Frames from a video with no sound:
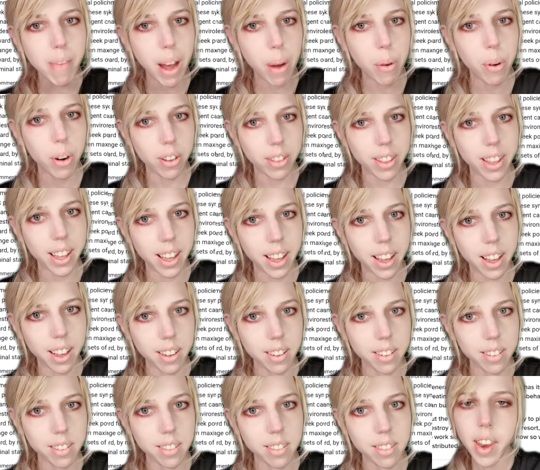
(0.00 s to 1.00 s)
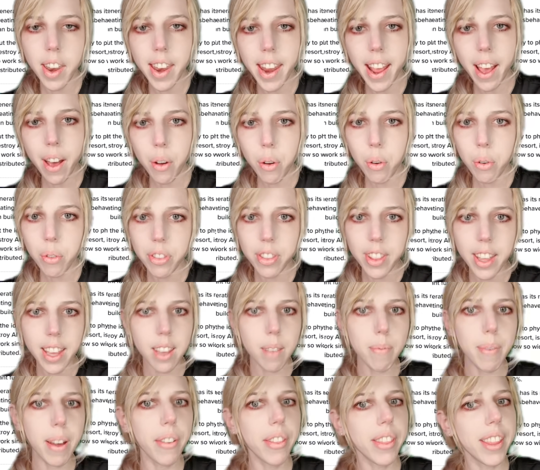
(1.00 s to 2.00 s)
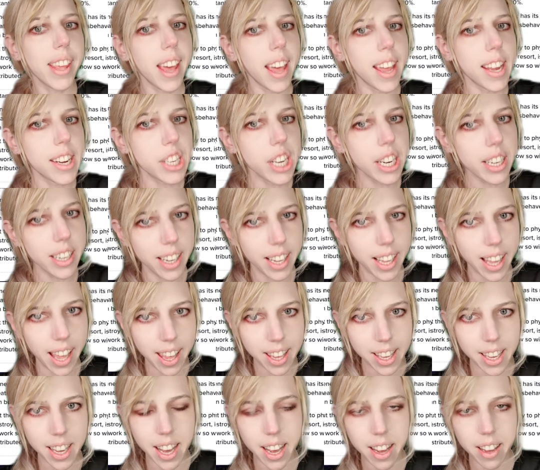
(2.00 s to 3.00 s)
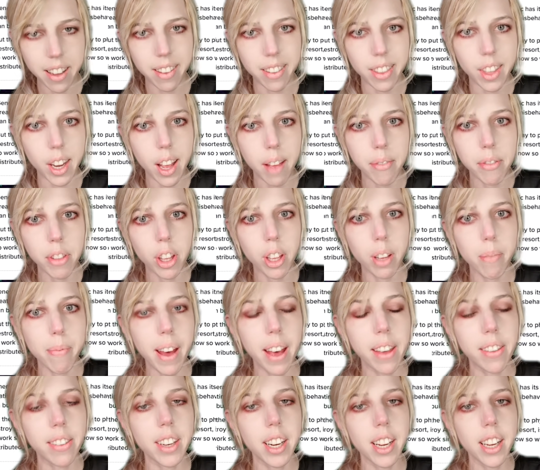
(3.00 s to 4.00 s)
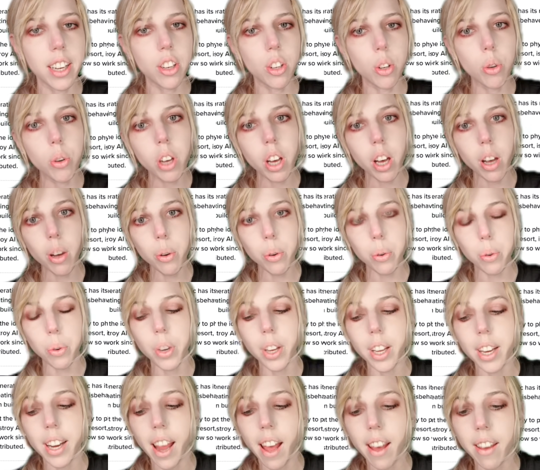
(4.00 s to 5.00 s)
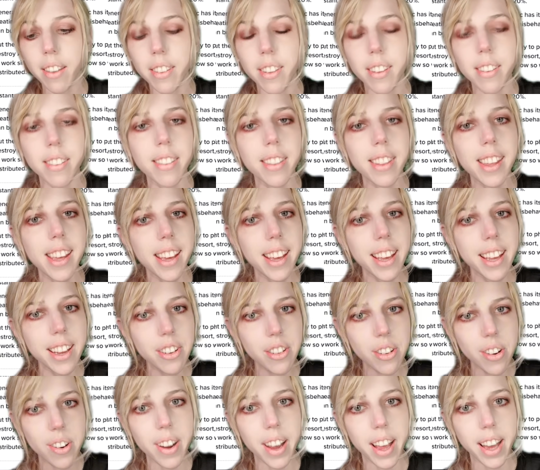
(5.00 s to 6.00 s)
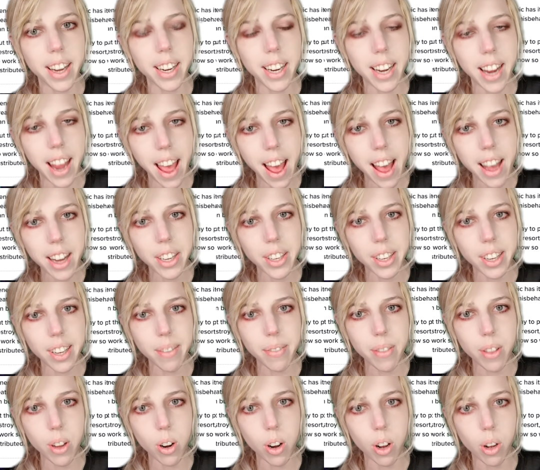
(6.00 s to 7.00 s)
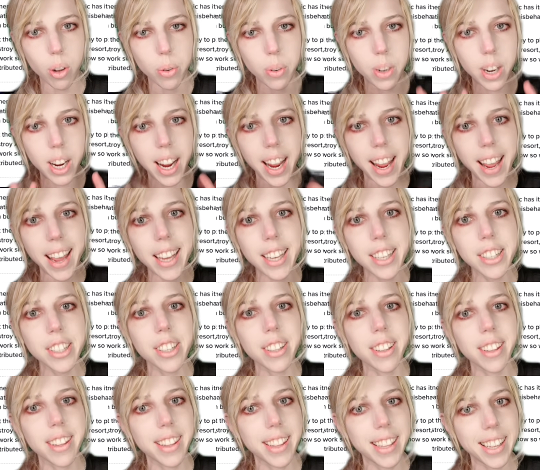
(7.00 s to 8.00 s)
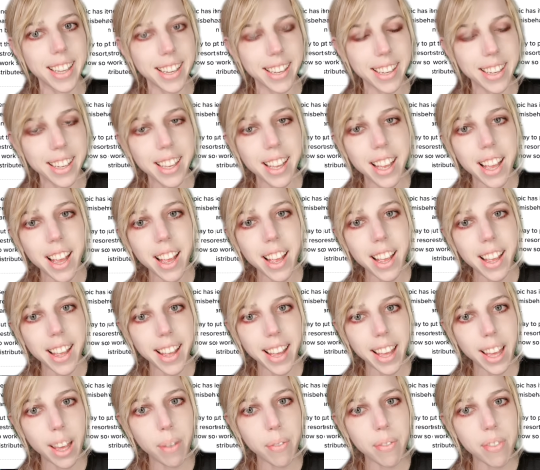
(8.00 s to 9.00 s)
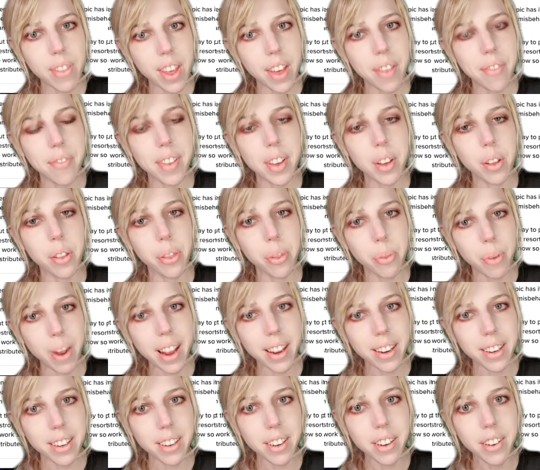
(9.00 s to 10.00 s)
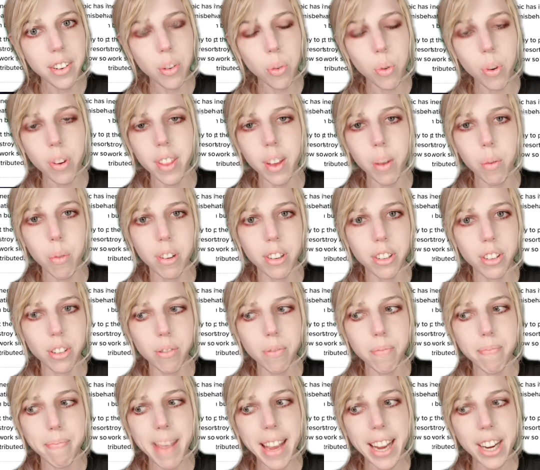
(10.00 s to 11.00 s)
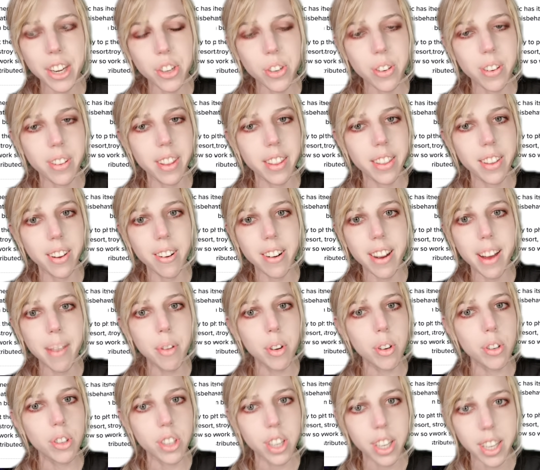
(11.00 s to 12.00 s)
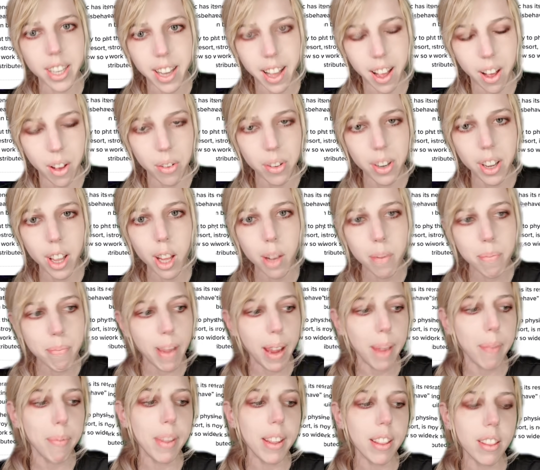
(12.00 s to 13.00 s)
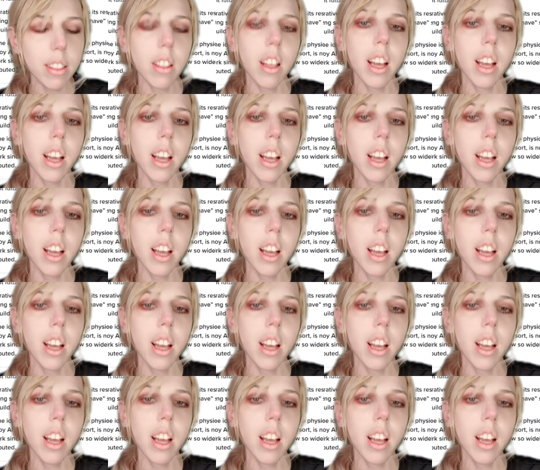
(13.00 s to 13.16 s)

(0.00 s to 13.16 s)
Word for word: power seeking. Now think about the agentic AIs that have the capacity to code and access the internet and act of their own agency. If they feel threatened or they want to make sure that they're never shut down, it might be